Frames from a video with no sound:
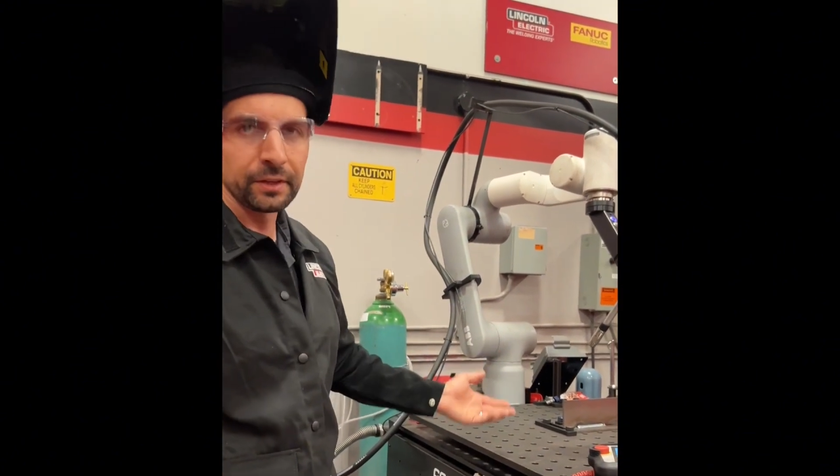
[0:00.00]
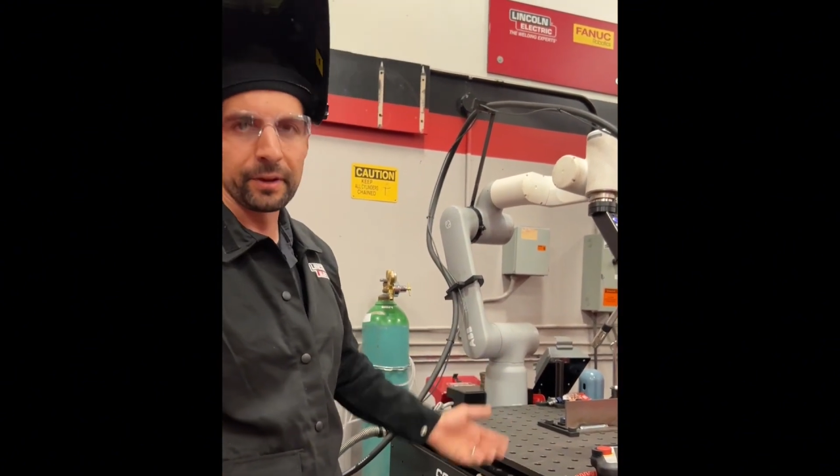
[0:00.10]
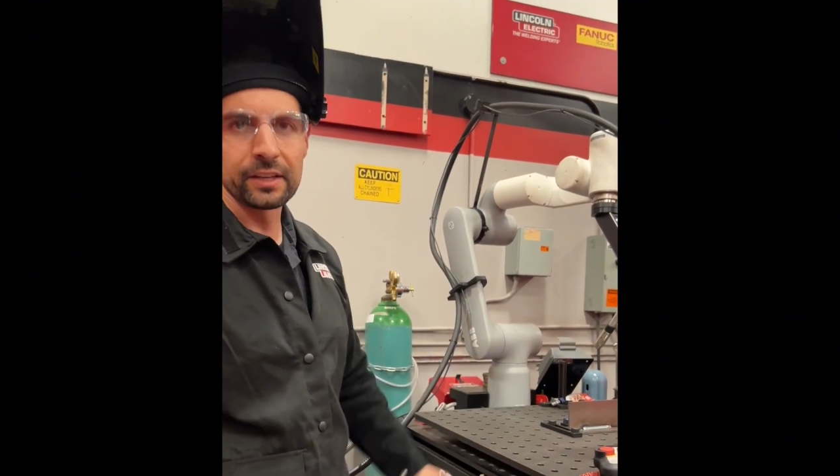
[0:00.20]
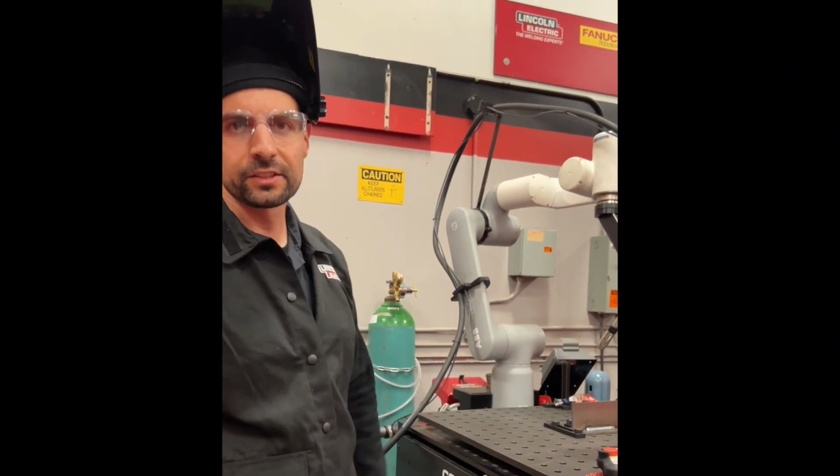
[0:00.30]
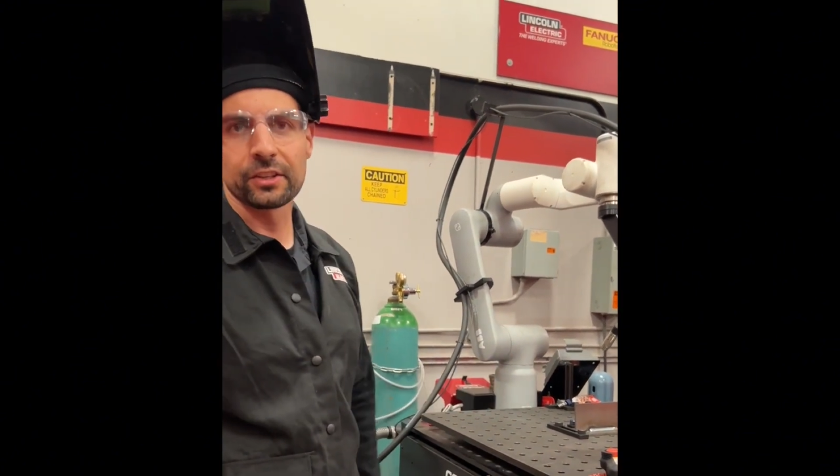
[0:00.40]

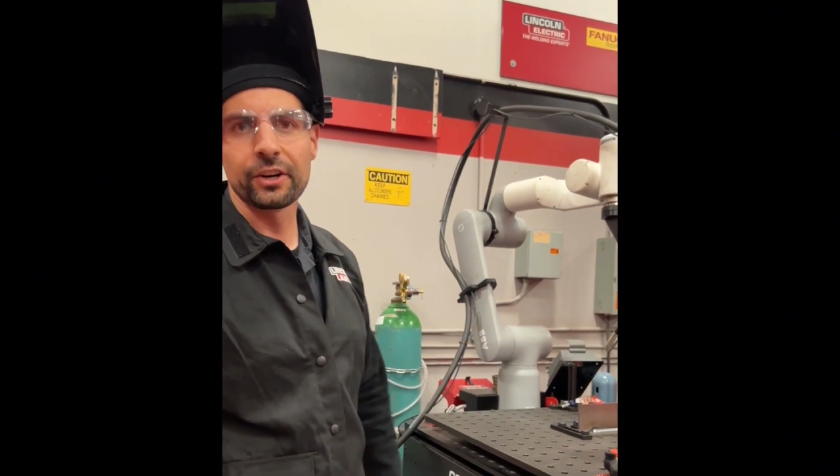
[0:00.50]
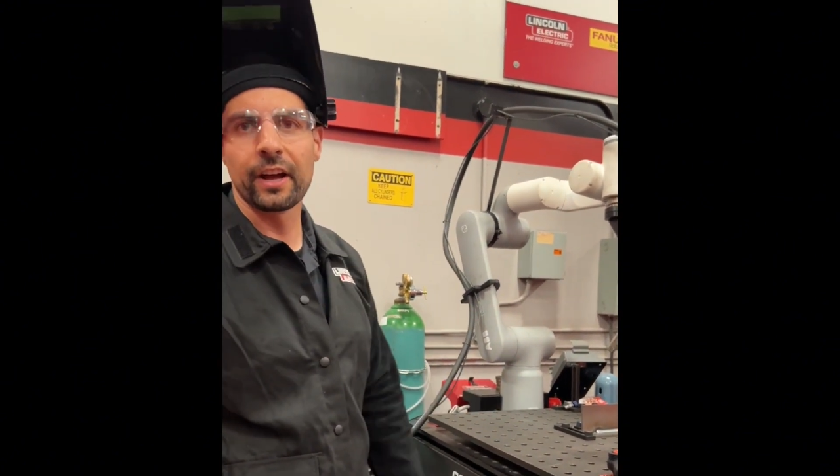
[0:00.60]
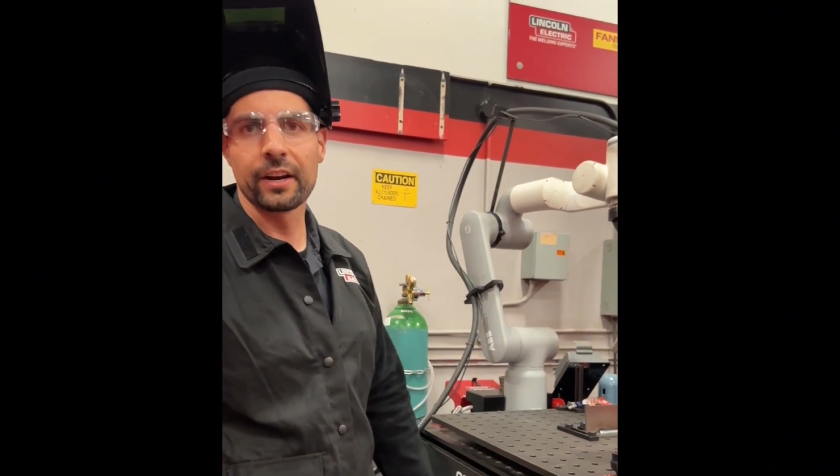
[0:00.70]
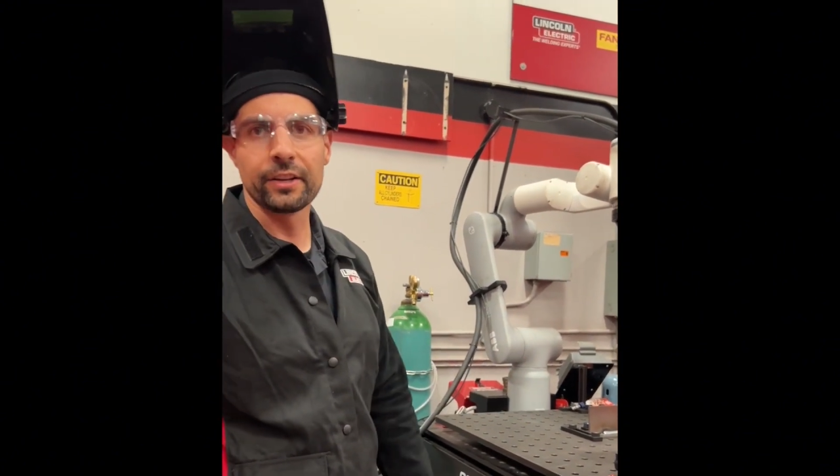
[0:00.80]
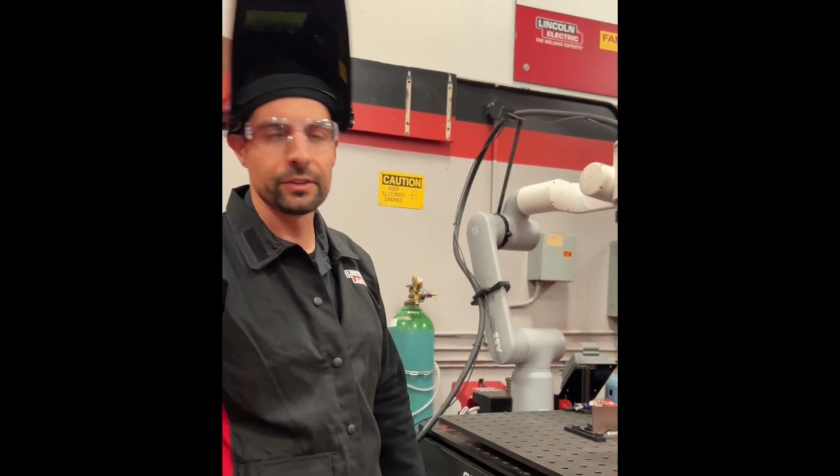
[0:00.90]
minutes to learn
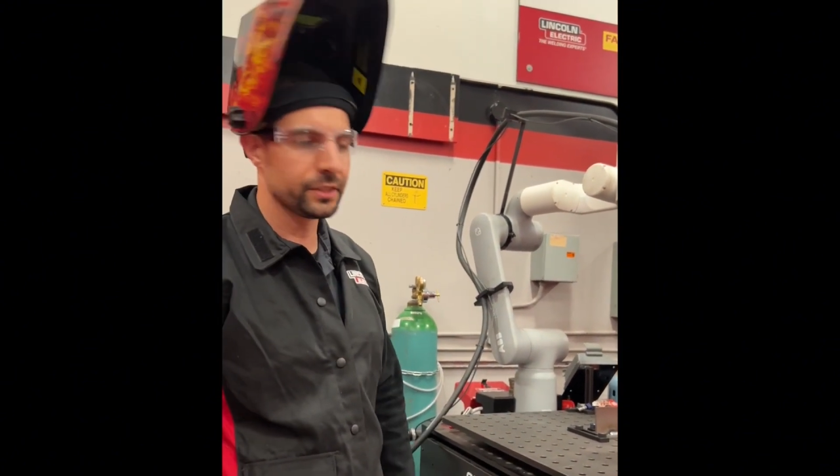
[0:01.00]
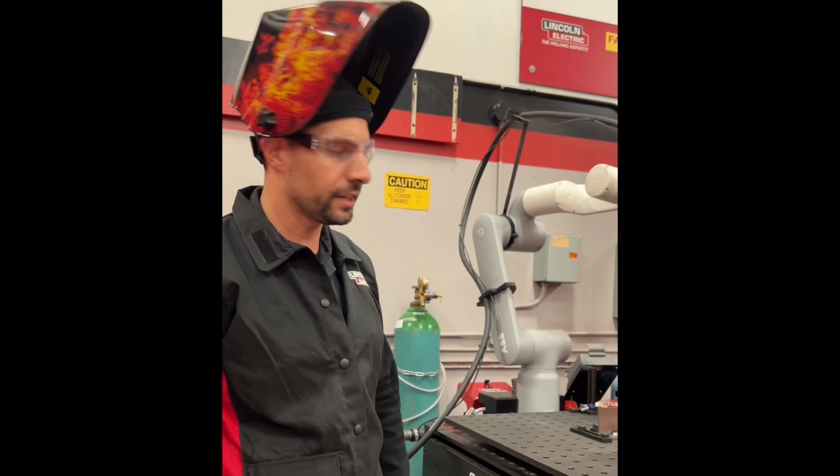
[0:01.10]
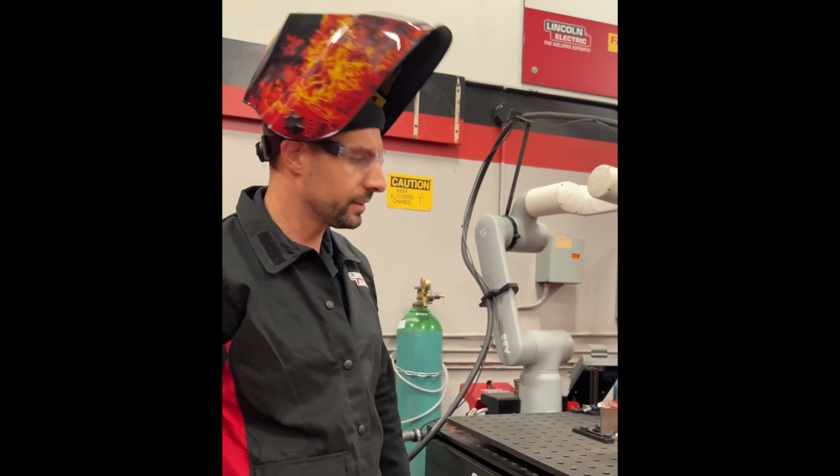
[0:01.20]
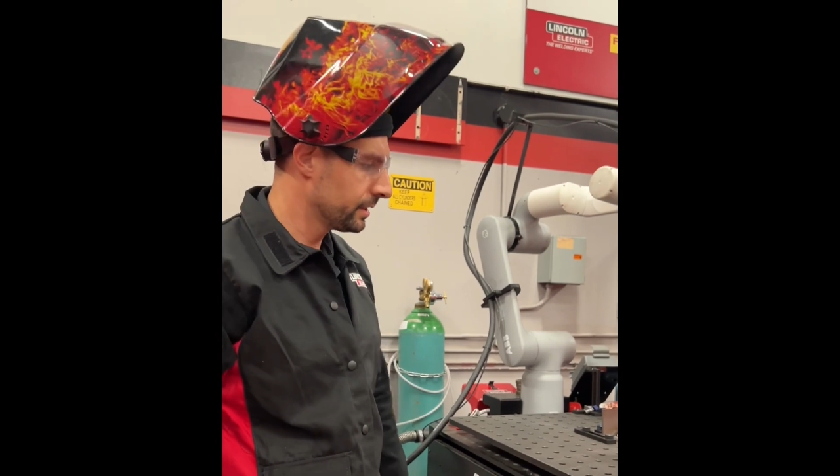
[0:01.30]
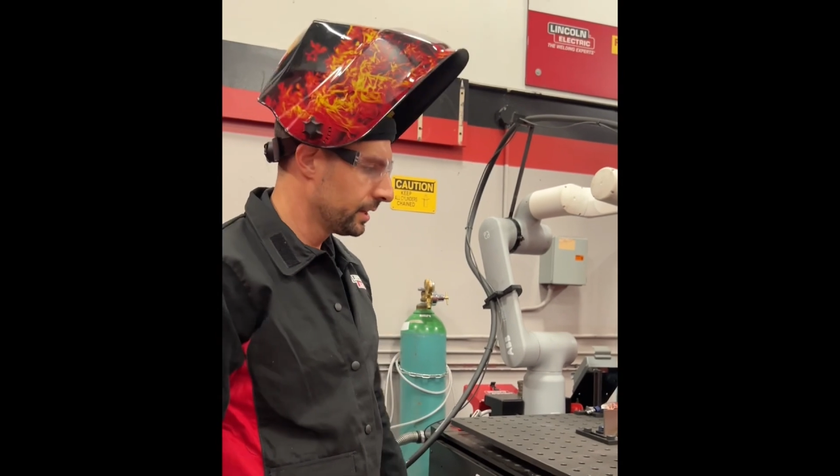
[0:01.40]
how to use it,